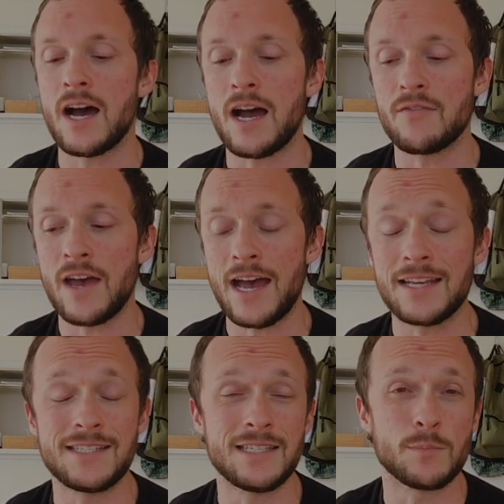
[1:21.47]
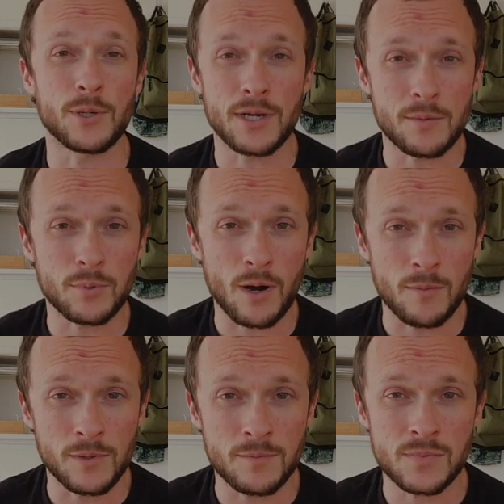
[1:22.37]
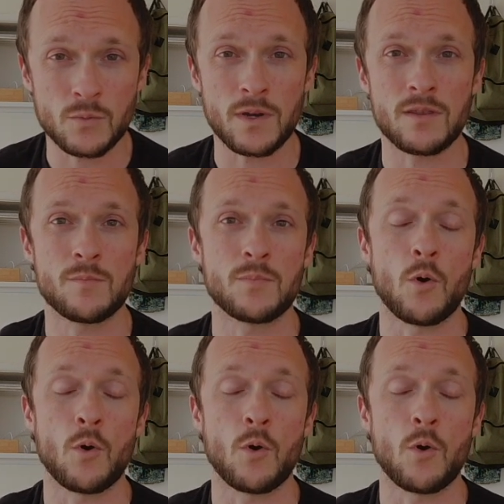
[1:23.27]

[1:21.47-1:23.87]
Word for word: I've had deburring problems where the